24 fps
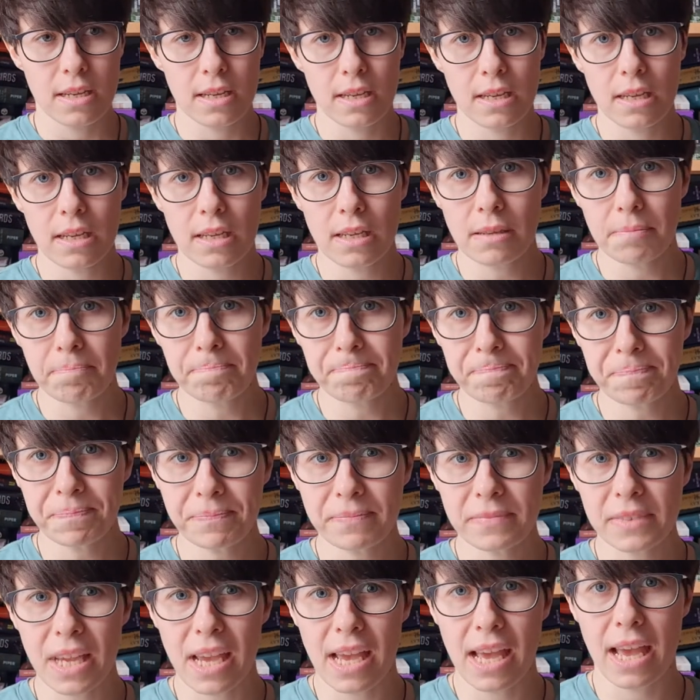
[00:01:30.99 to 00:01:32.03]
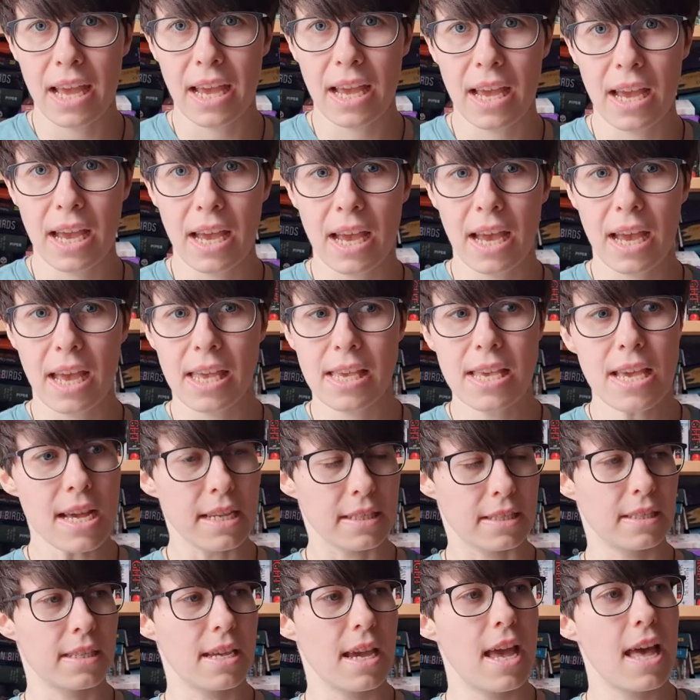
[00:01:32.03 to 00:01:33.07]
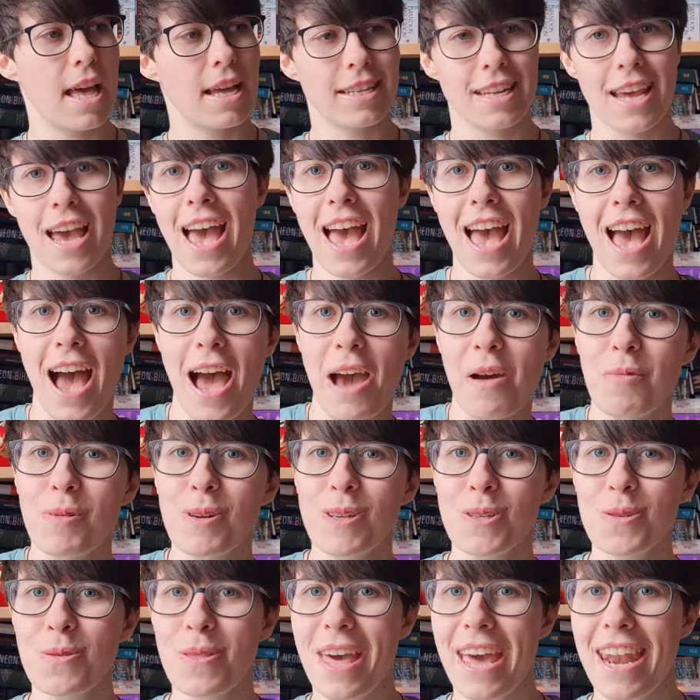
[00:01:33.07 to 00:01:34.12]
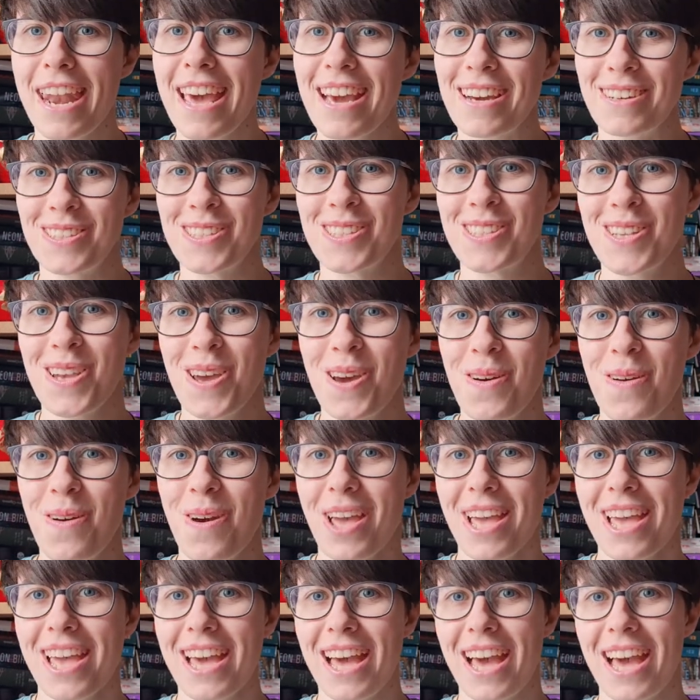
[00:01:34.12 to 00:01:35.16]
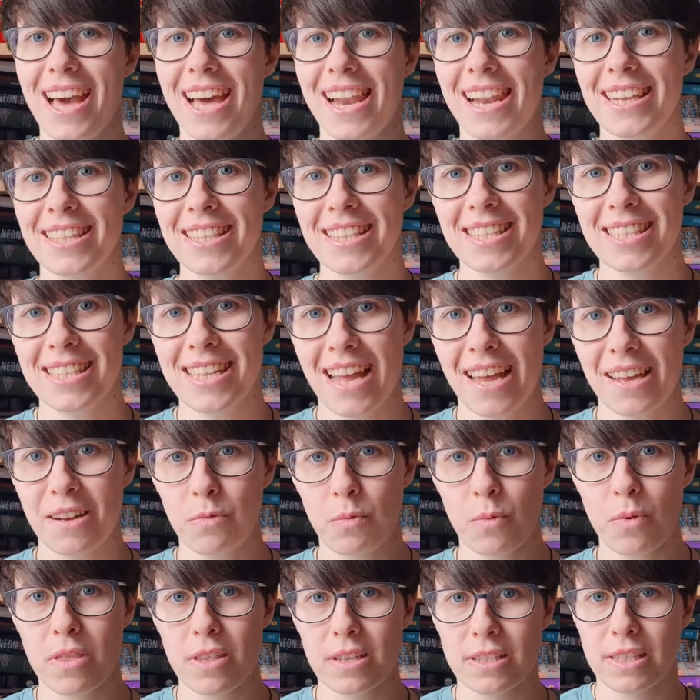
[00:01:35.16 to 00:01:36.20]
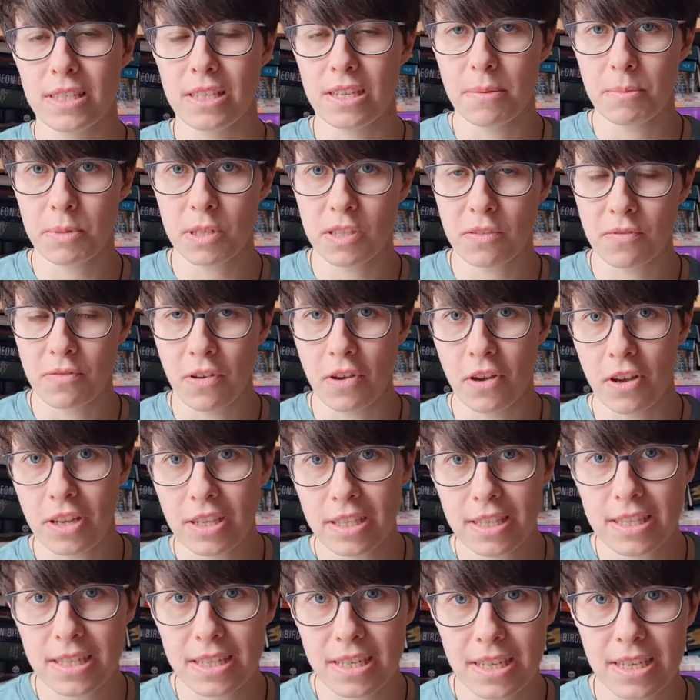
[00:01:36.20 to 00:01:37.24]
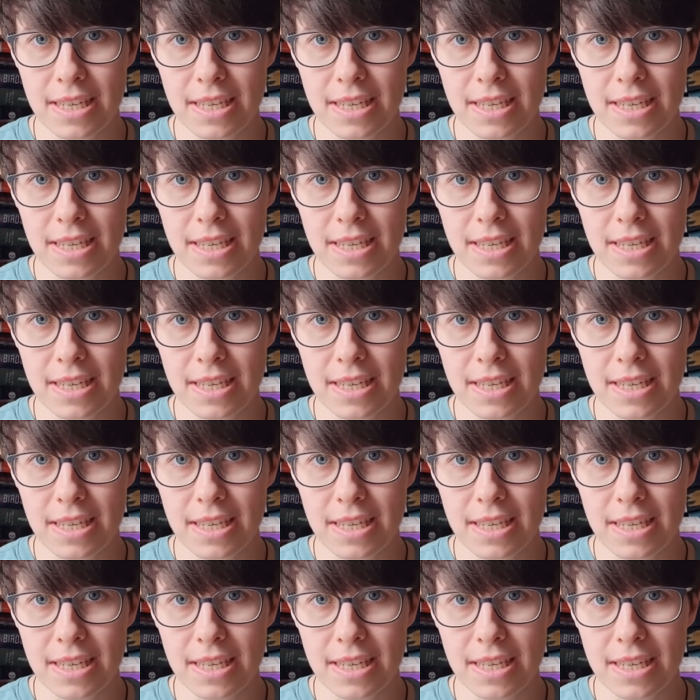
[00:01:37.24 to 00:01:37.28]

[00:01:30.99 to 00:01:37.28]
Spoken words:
And I will do that now. So let's start with the synopsis first.